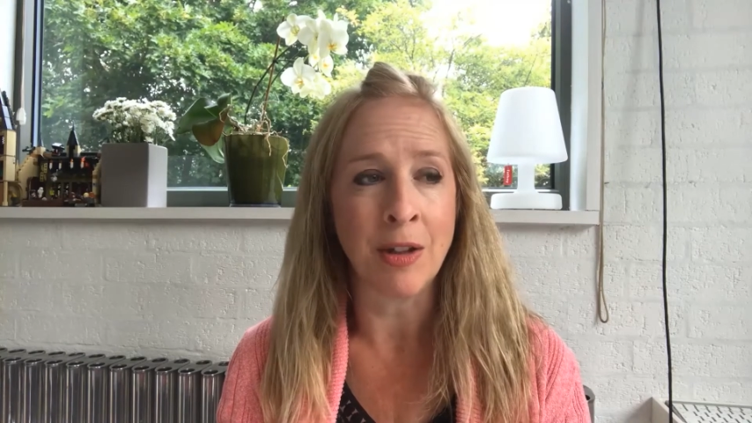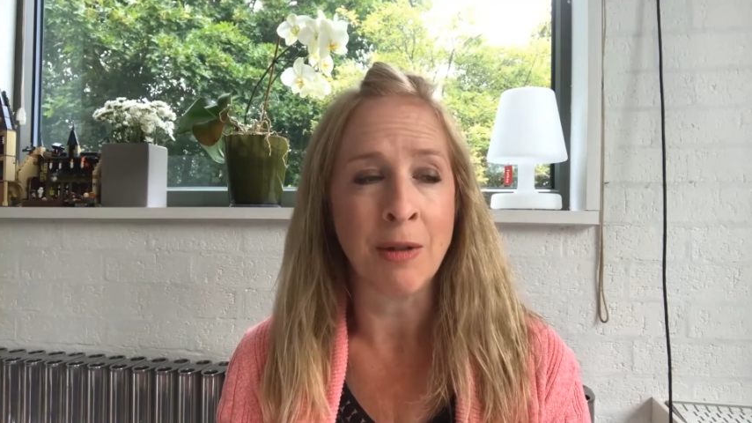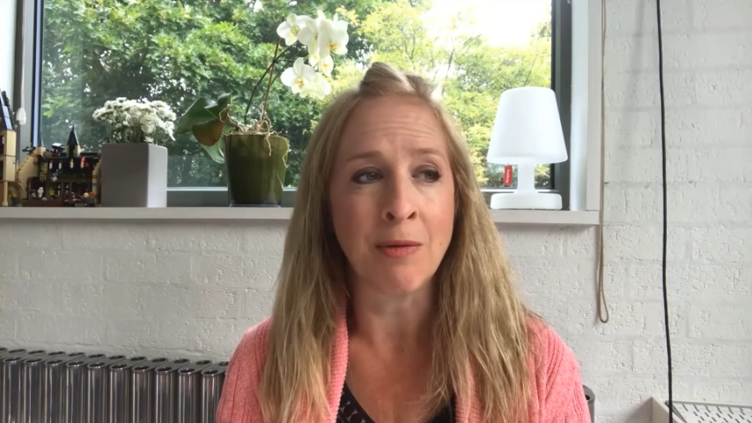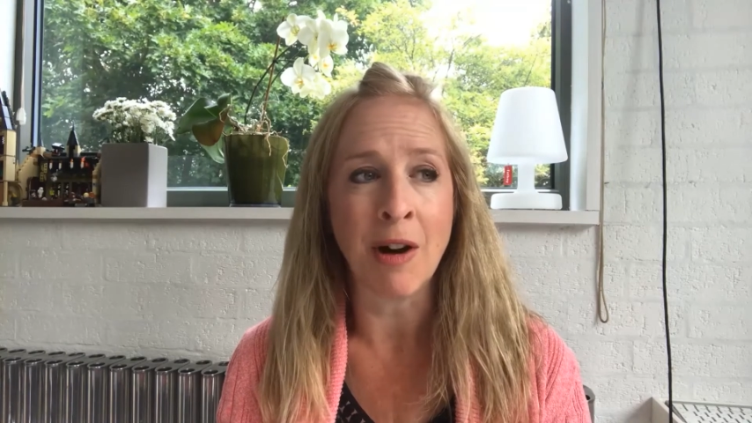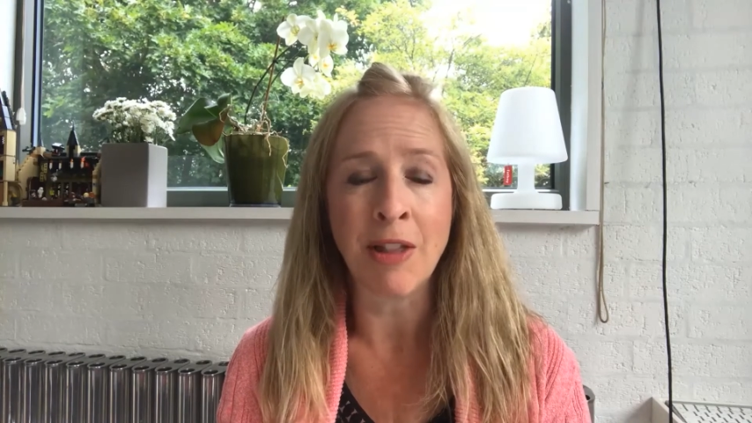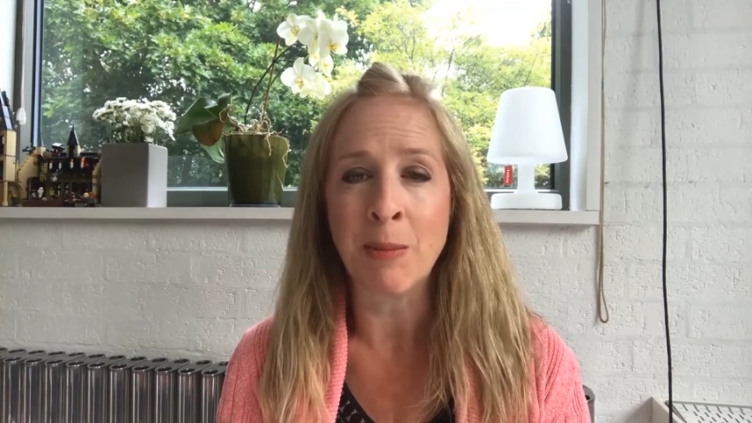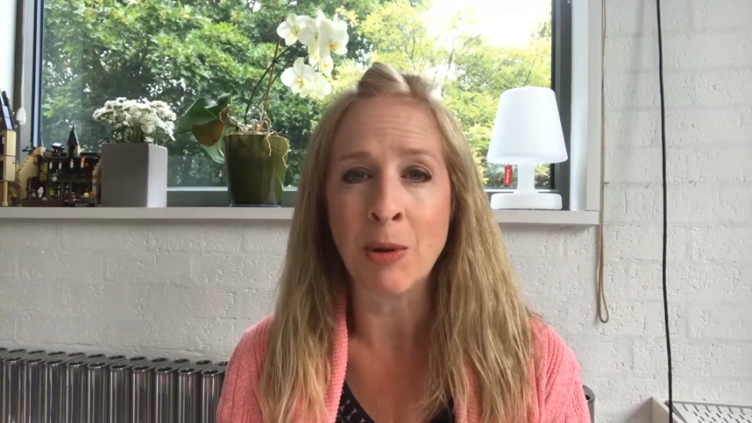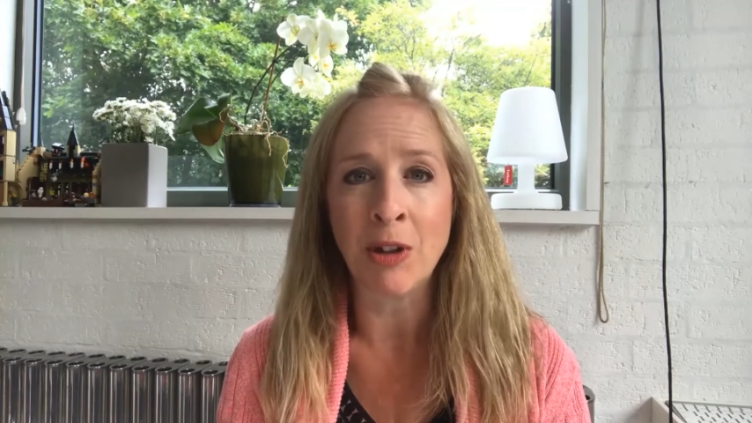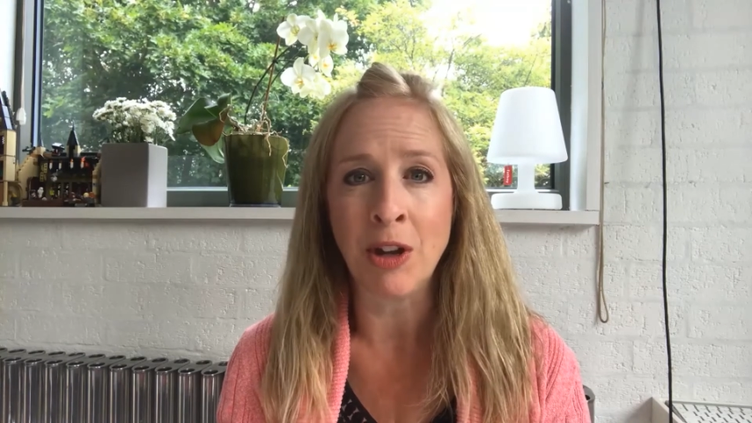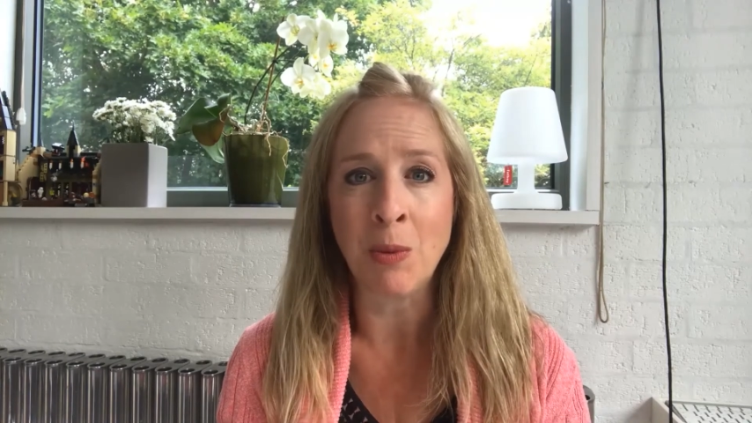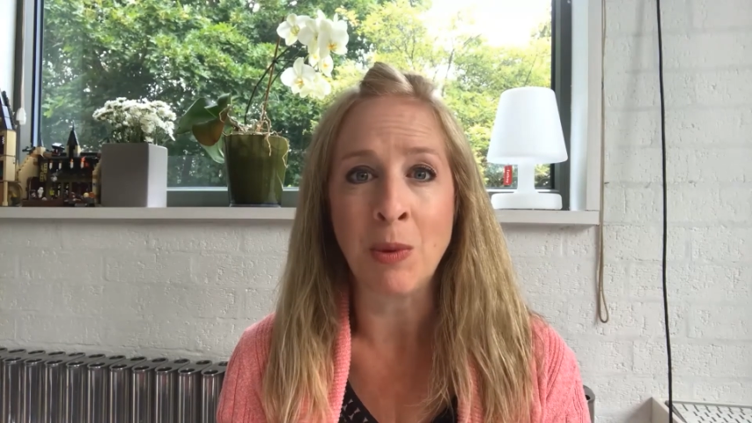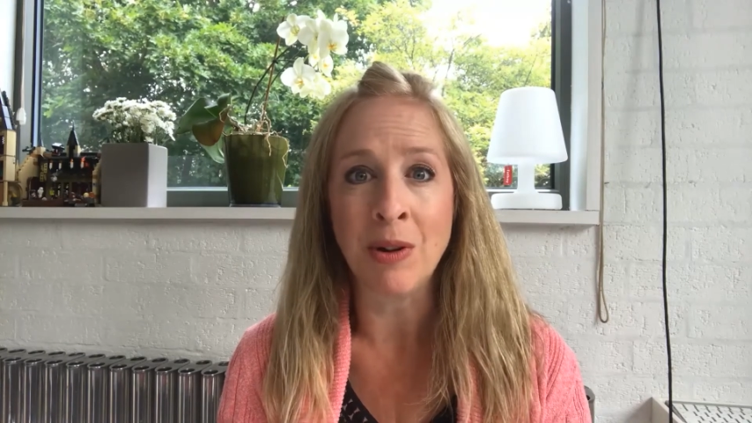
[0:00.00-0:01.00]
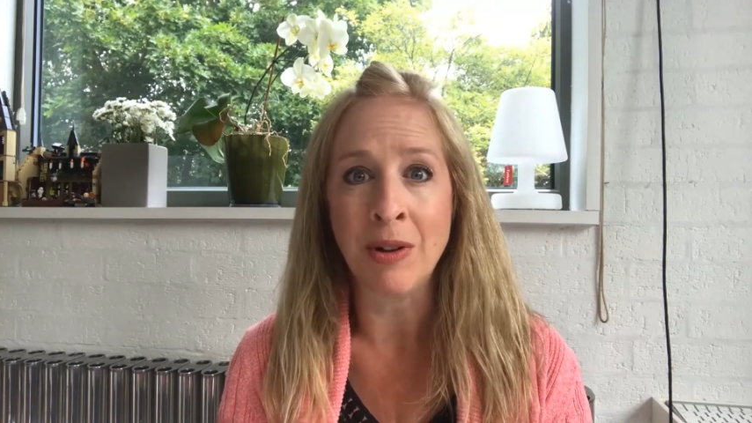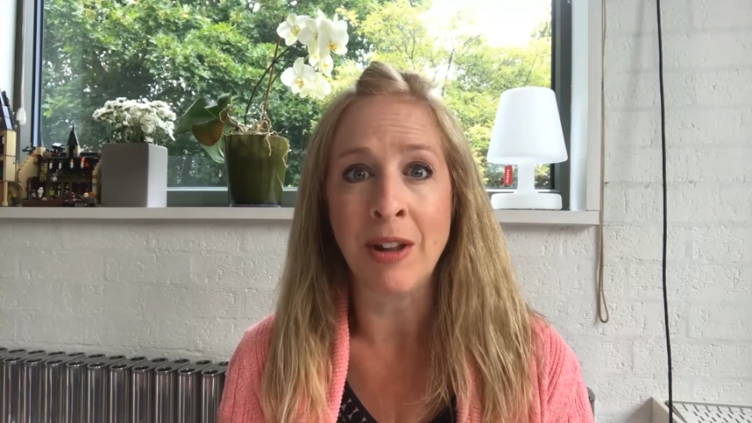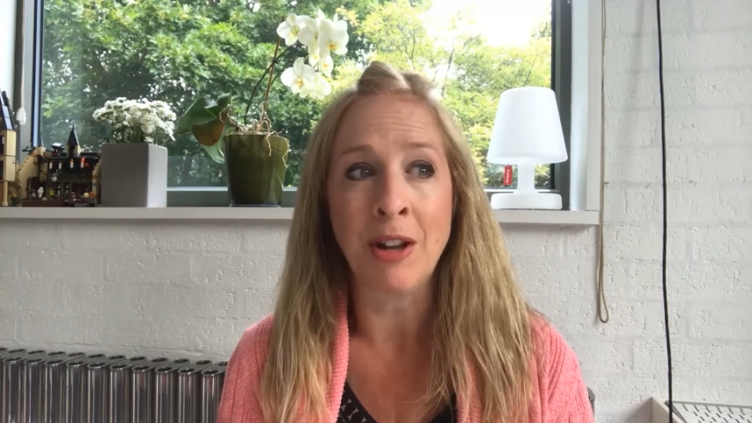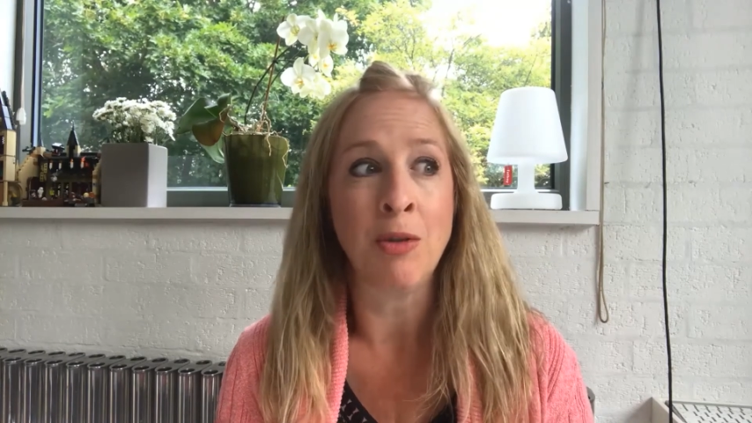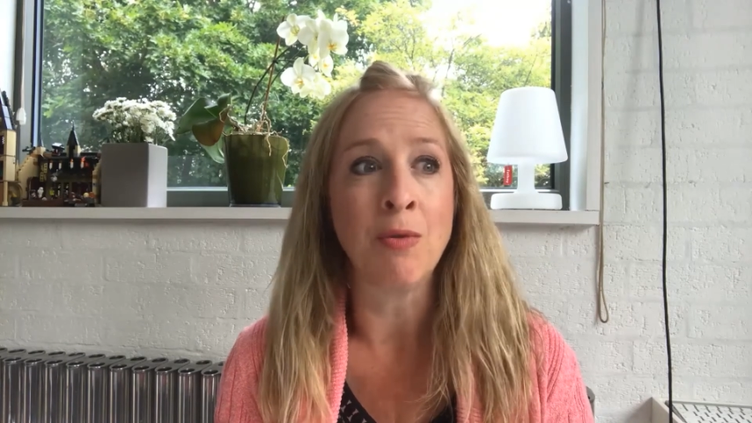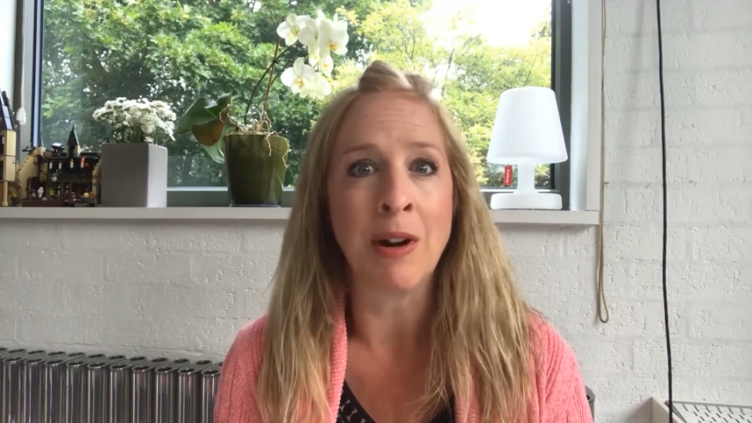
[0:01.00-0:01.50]
Write the book that
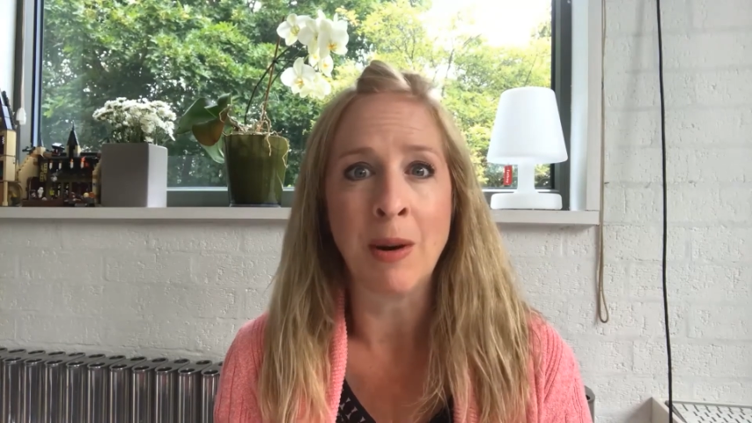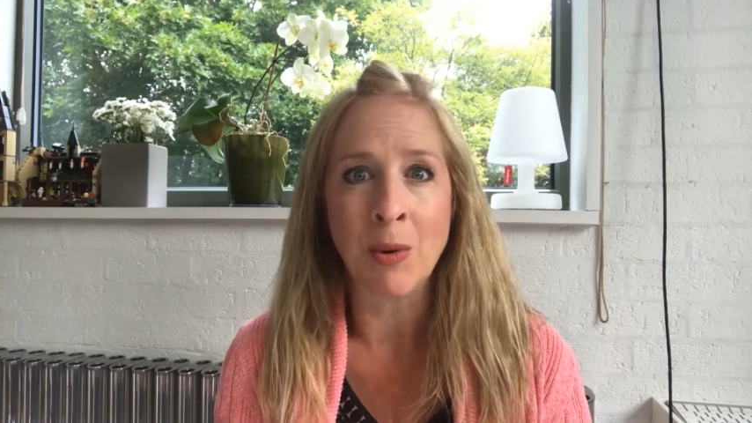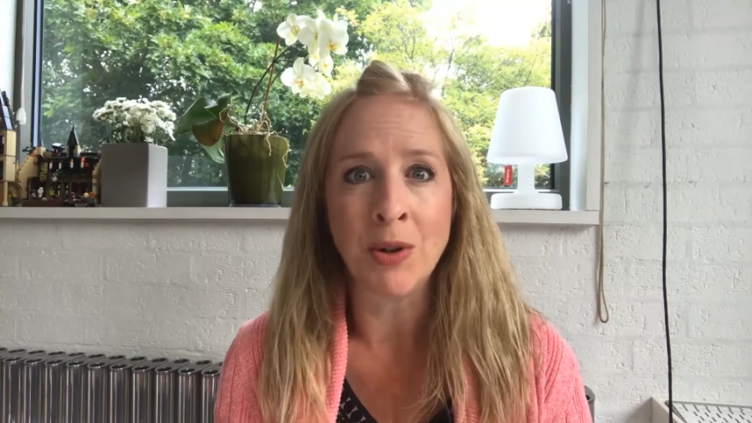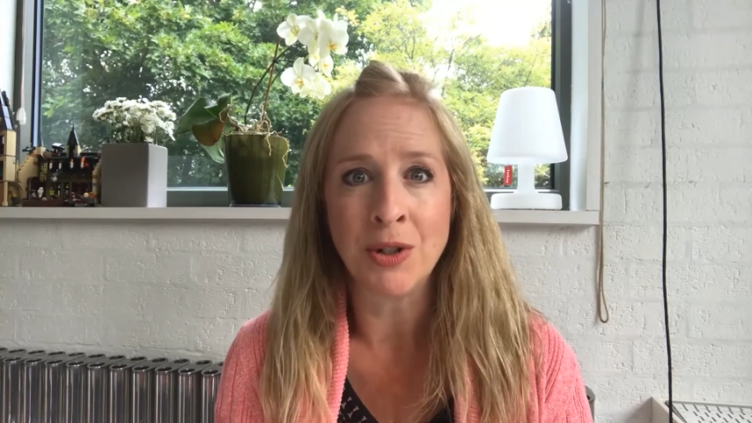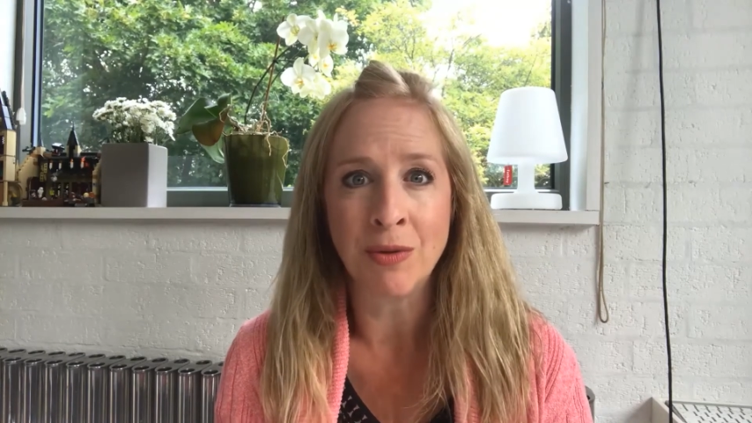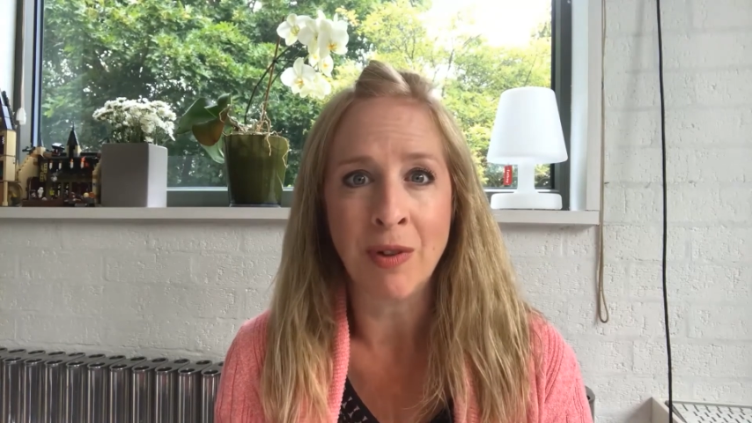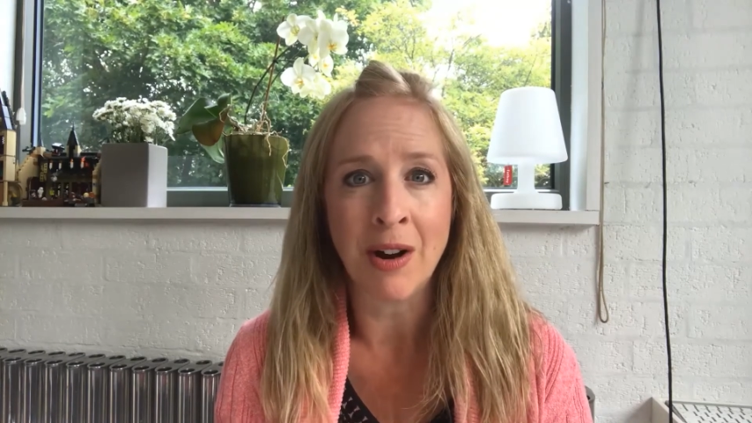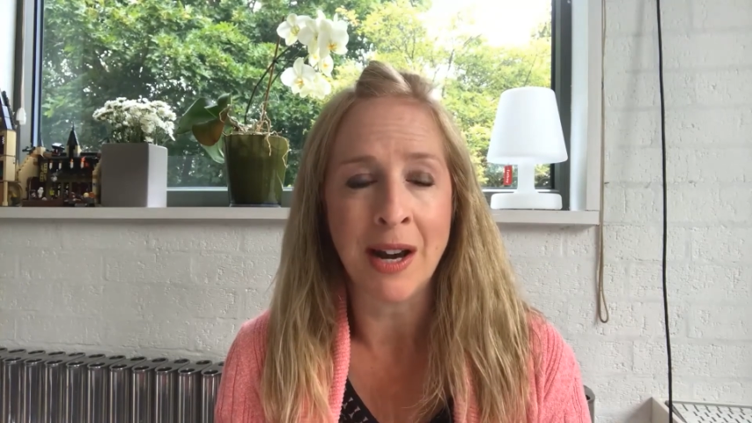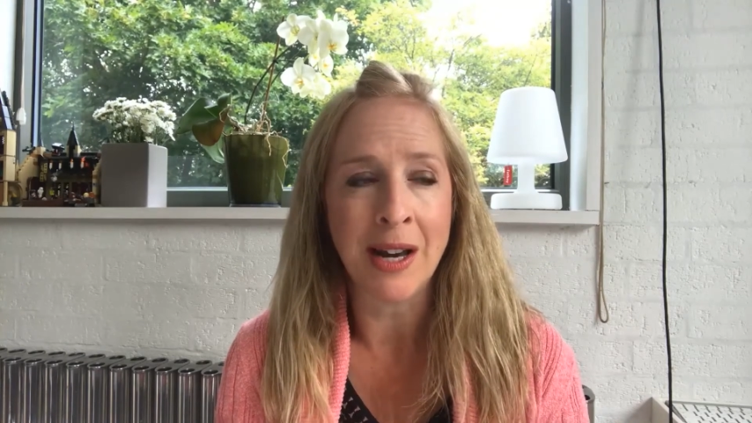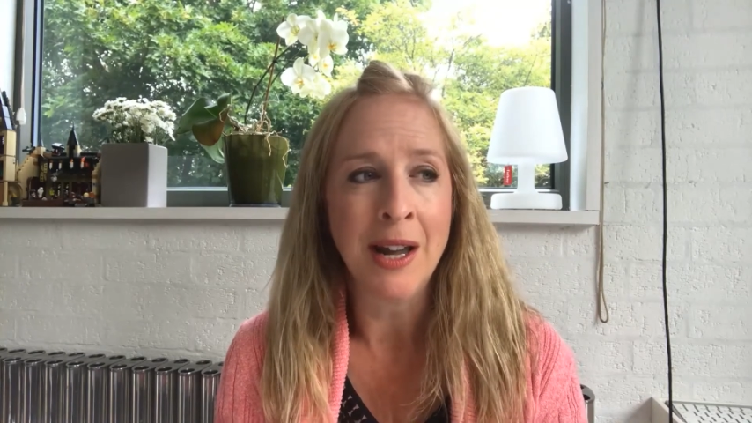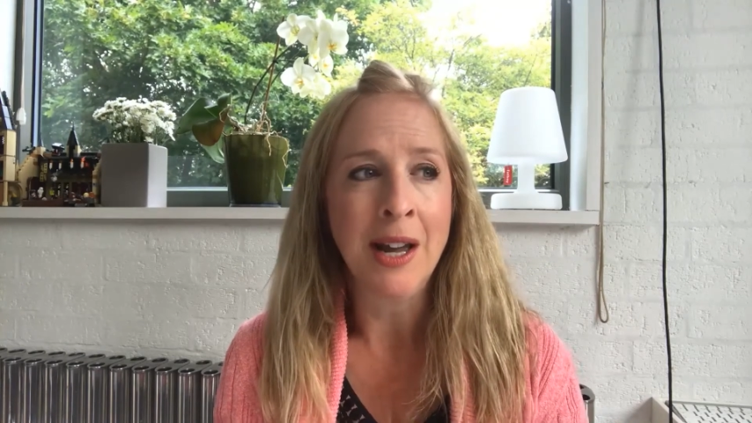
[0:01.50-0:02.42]
you really want to write.